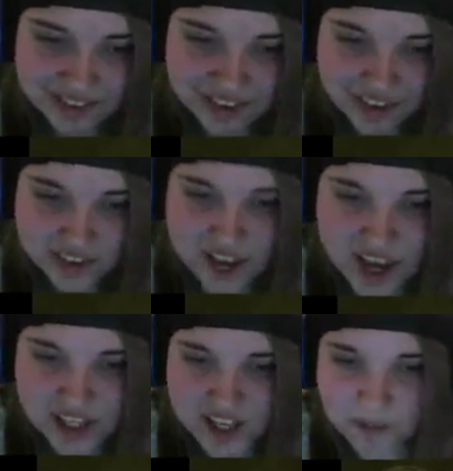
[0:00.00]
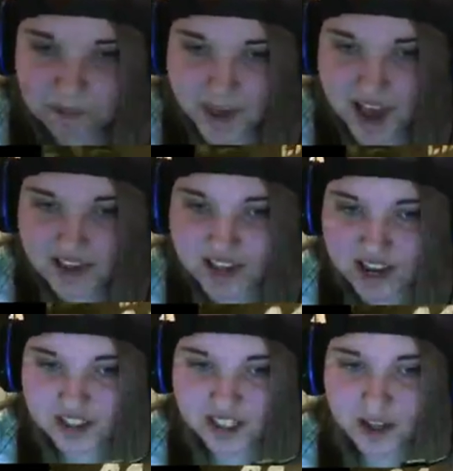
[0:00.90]
Daisy! Bad
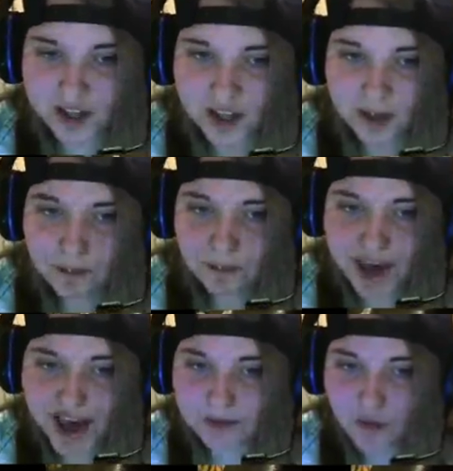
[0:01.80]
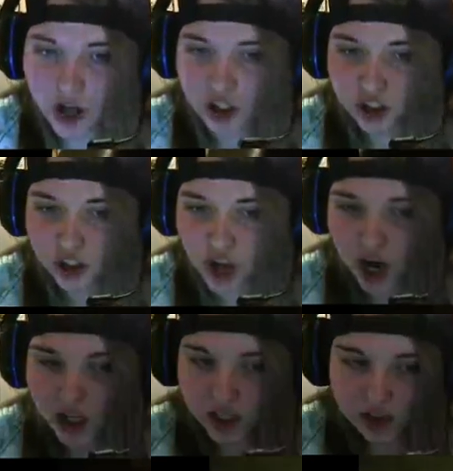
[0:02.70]
Daisy! Bad monster See doggy! What I
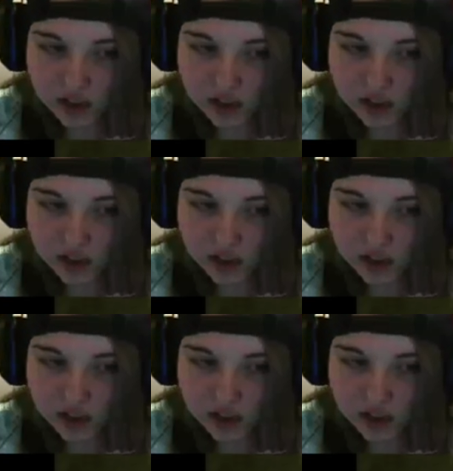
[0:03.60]
mean?